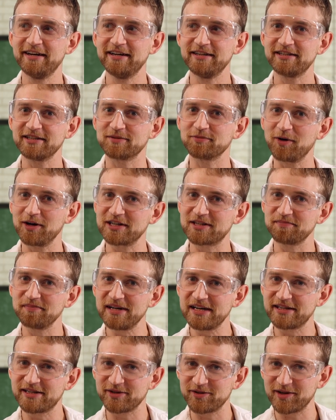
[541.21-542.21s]
Just watch
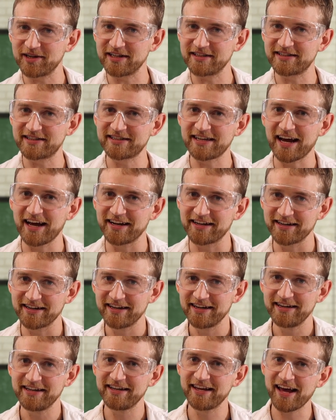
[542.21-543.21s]
me do it instead.
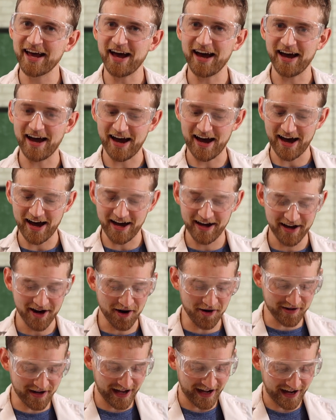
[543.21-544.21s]
Yeah.
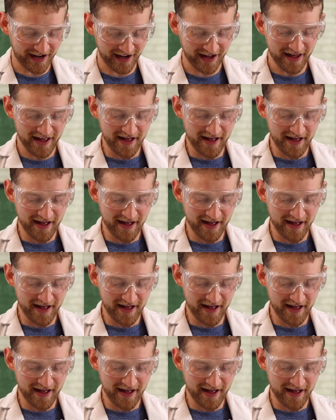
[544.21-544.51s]
Okay.